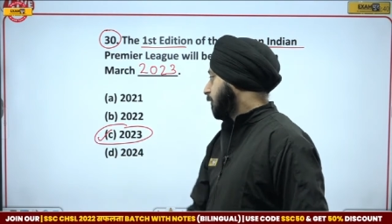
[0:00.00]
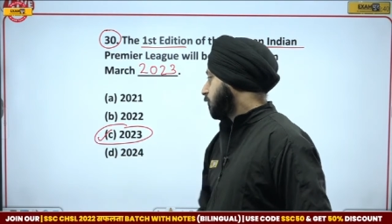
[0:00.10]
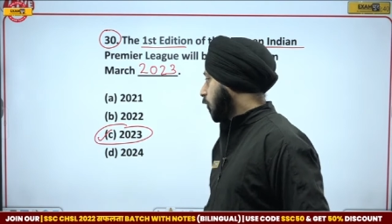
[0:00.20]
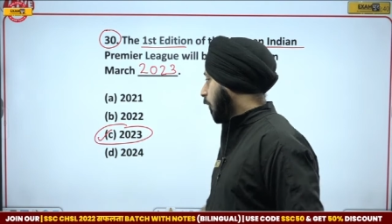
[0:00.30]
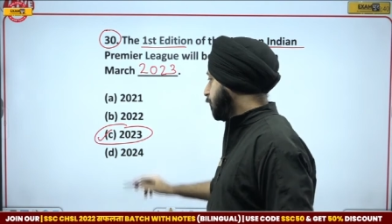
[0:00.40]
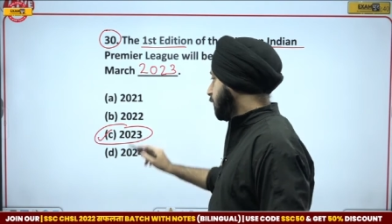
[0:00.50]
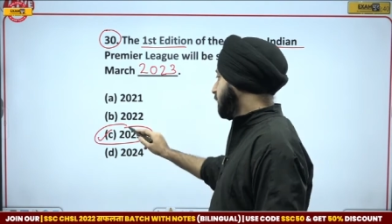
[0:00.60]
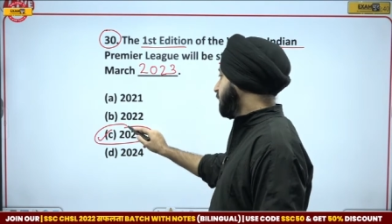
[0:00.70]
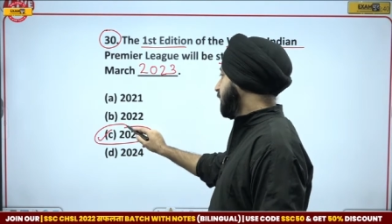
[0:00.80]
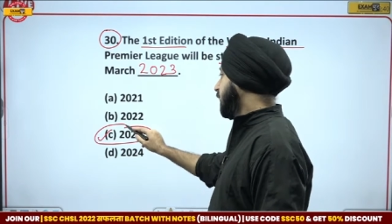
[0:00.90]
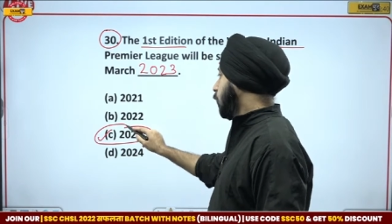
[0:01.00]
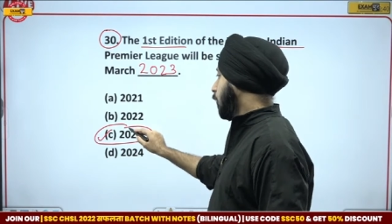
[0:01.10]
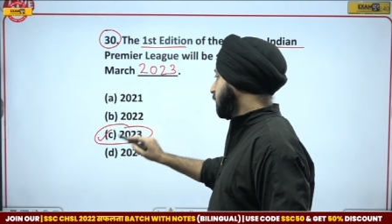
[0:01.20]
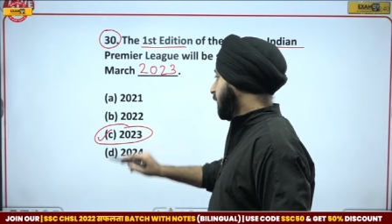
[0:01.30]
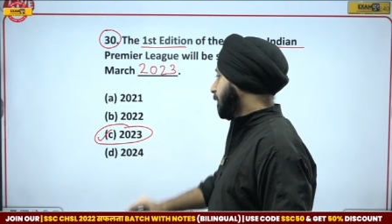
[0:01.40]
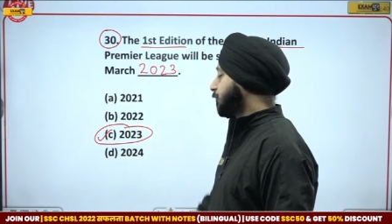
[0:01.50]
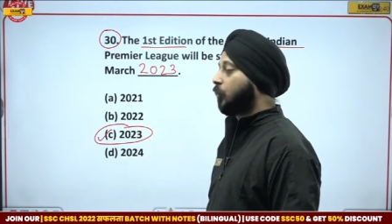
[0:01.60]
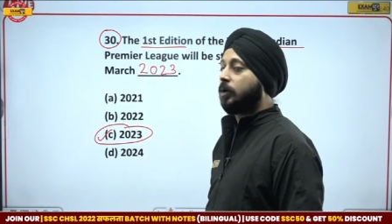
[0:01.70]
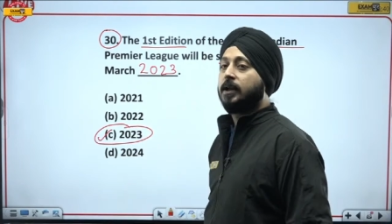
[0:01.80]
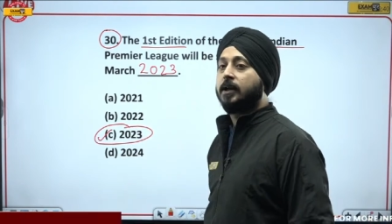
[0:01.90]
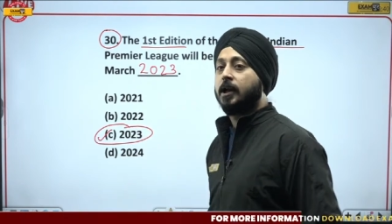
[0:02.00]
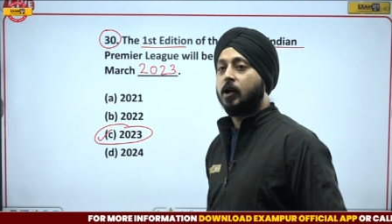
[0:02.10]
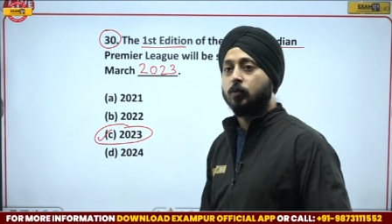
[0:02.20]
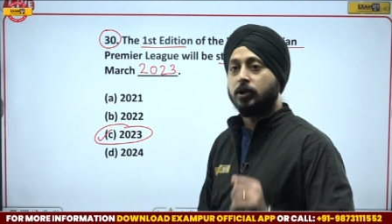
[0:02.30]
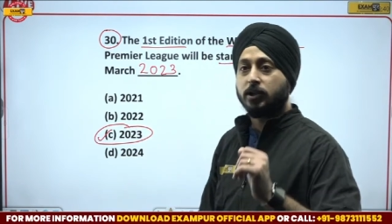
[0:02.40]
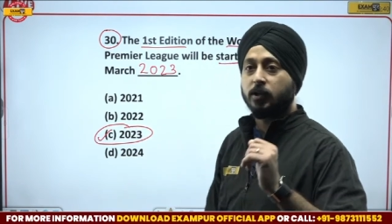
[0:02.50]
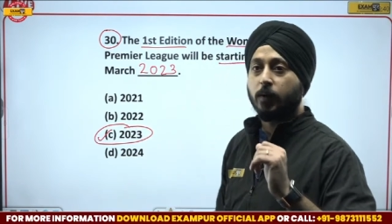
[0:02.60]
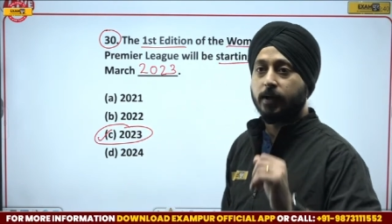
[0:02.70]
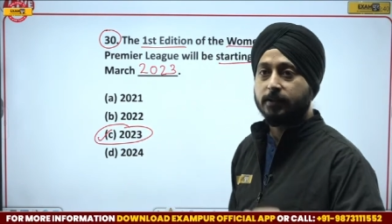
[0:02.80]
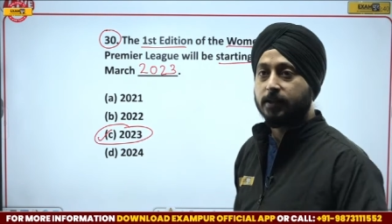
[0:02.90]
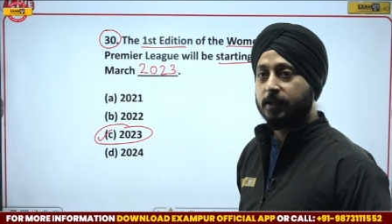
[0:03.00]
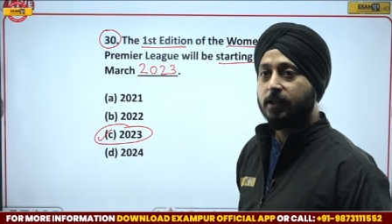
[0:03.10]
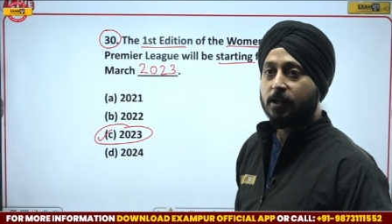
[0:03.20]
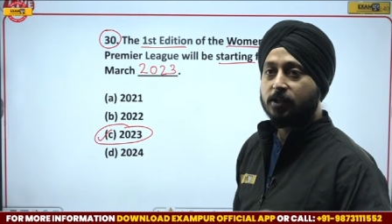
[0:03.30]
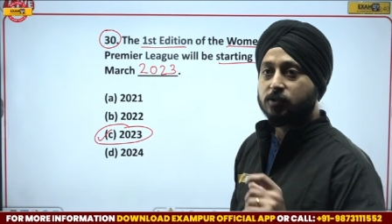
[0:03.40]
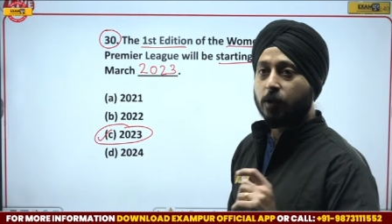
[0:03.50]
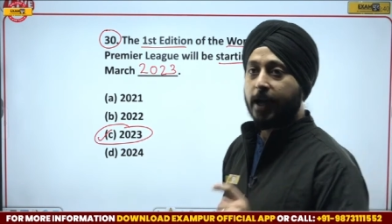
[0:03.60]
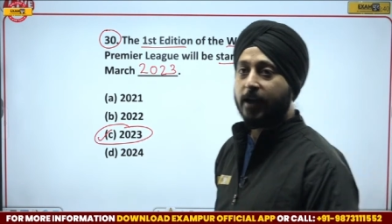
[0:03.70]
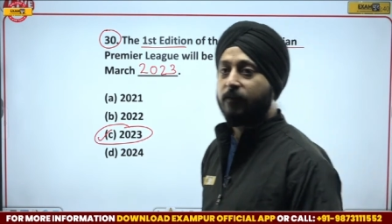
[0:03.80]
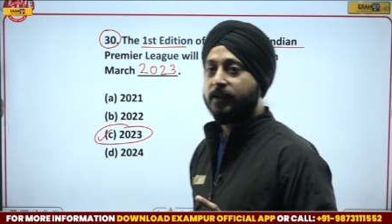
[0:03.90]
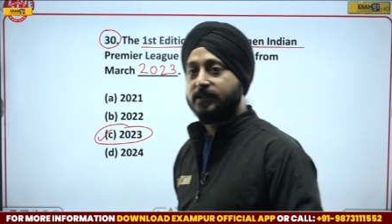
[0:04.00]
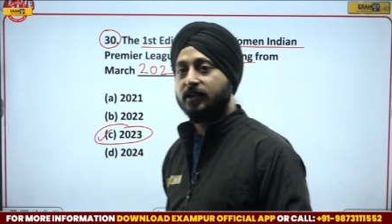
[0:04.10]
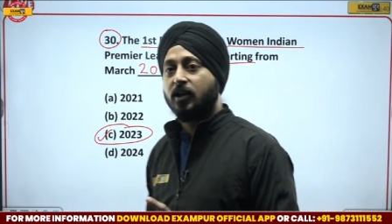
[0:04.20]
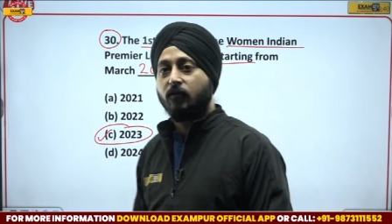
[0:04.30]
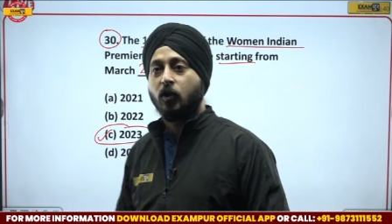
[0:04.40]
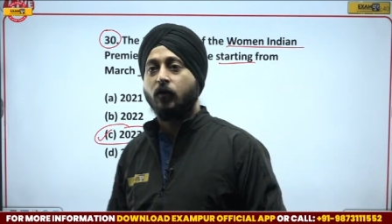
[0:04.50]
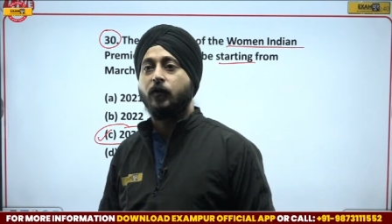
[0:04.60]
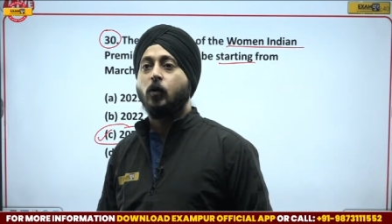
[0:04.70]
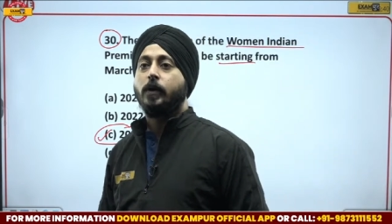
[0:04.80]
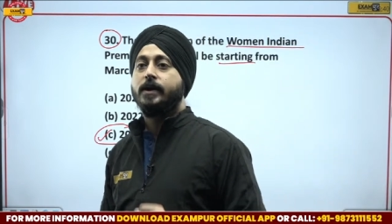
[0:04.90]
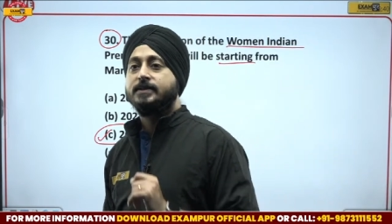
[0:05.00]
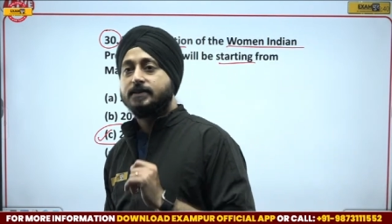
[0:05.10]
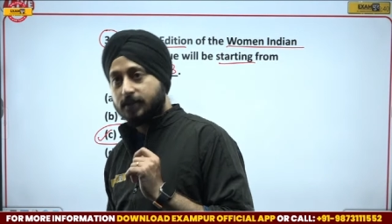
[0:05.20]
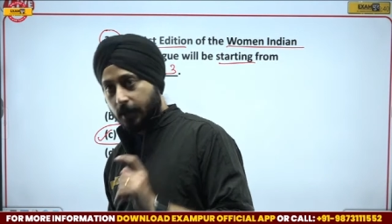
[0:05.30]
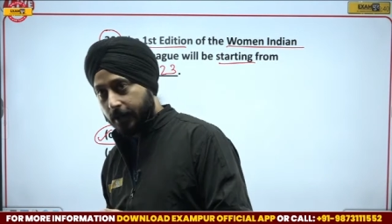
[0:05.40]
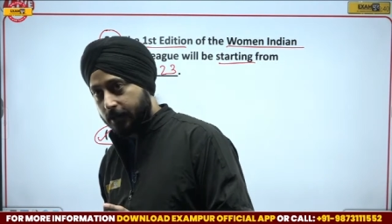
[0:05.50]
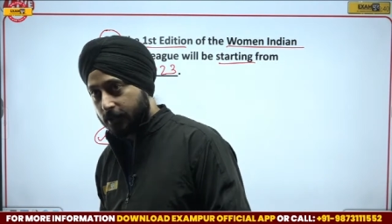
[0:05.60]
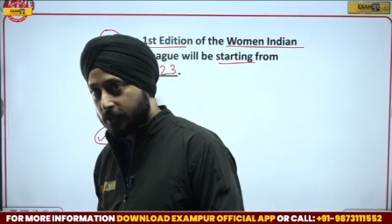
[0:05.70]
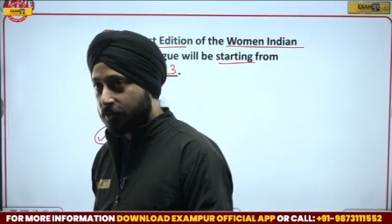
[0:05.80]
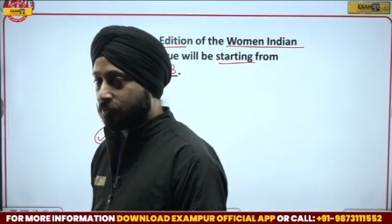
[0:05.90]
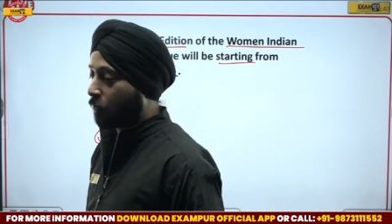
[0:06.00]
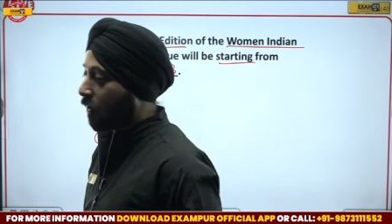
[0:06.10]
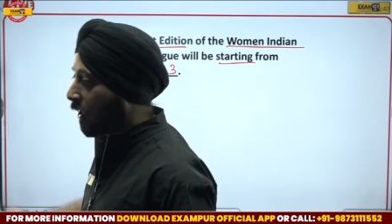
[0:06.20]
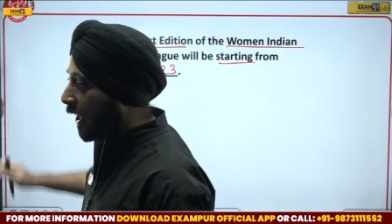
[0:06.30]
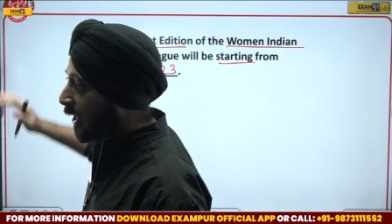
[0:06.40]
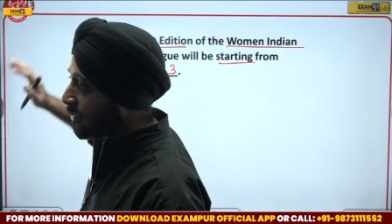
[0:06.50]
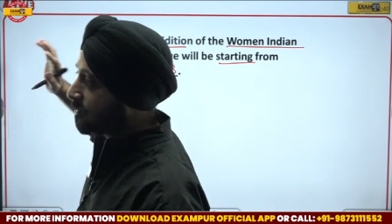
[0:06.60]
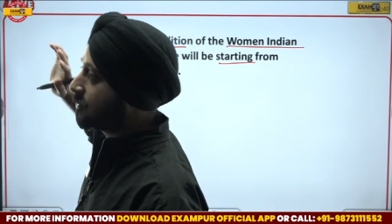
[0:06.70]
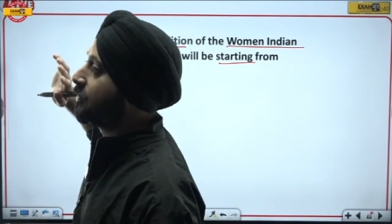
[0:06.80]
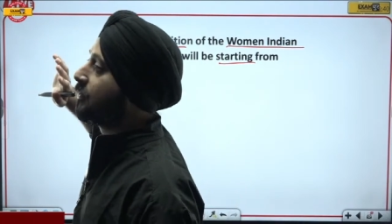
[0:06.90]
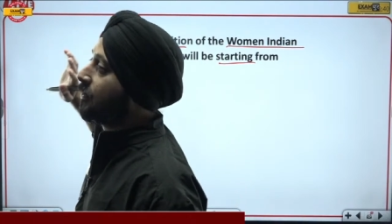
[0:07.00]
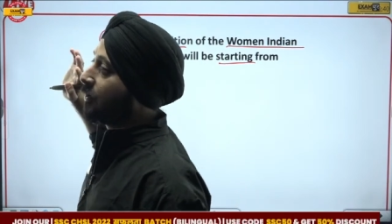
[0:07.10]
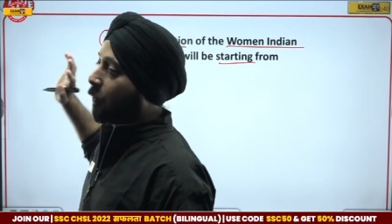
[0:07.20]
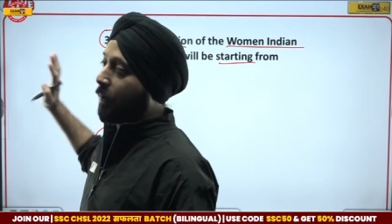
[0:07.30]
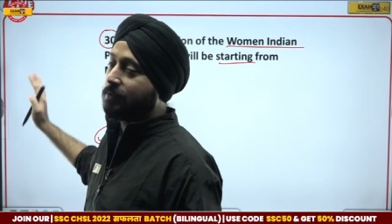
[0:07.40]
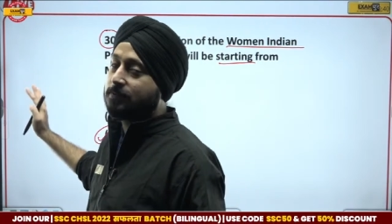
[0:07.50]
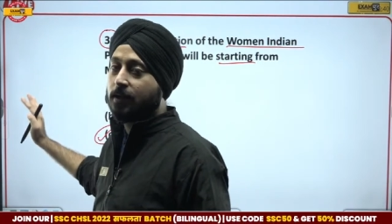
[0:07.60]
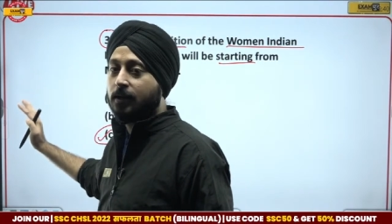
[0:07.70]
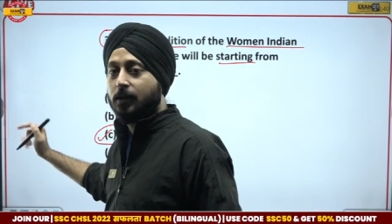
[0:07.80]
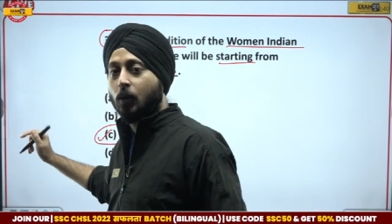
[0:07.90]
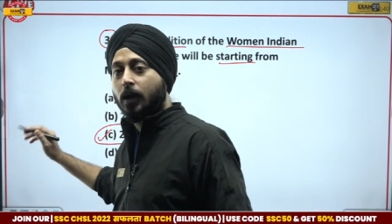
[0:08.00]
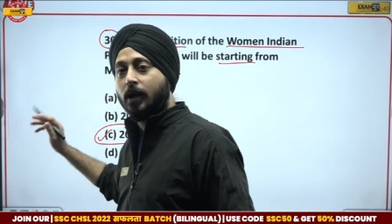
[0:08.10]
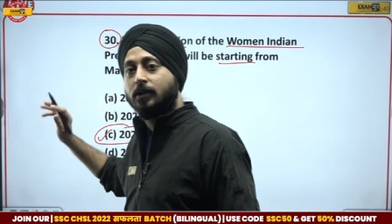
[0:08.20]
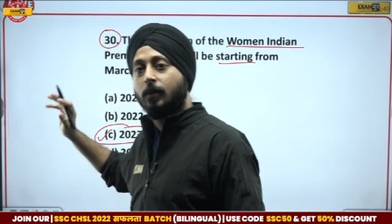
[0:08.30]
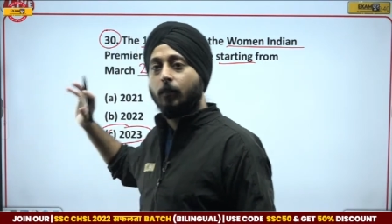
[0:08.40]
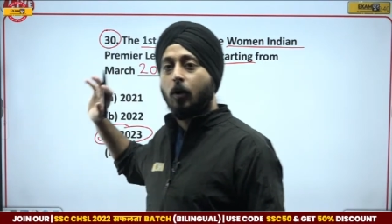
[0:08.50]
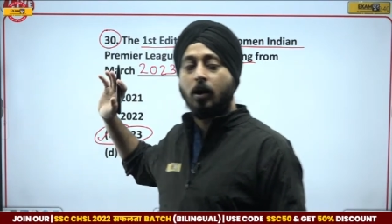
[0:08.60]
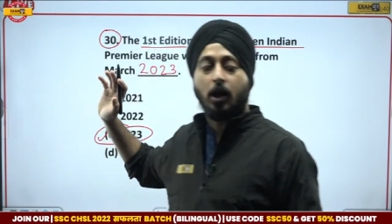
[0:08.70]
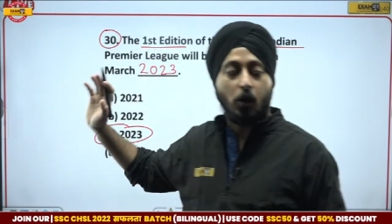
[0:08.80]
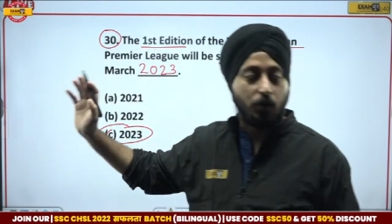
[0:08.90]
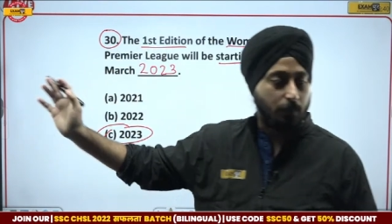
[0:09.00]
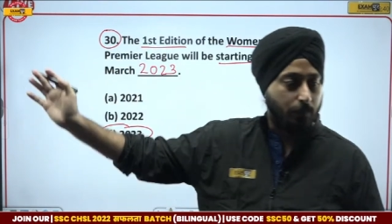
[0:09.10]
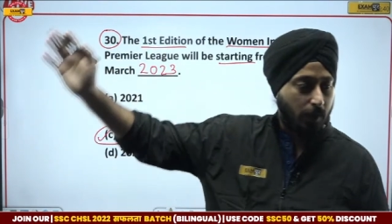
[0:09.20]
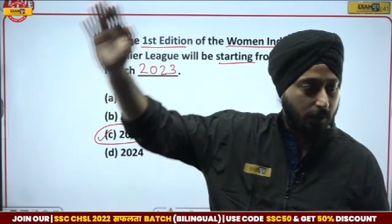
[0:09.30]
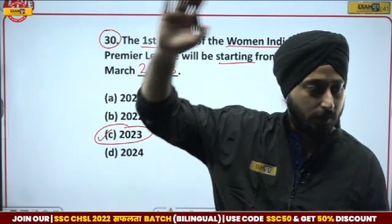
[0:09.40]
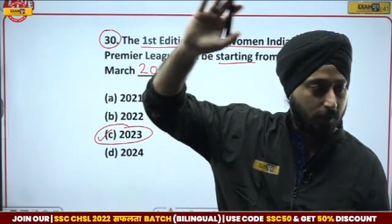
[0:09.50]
So option C was absolutely correct, 2023. So every single one of you is correct. So last question, you hit the ball out of the park.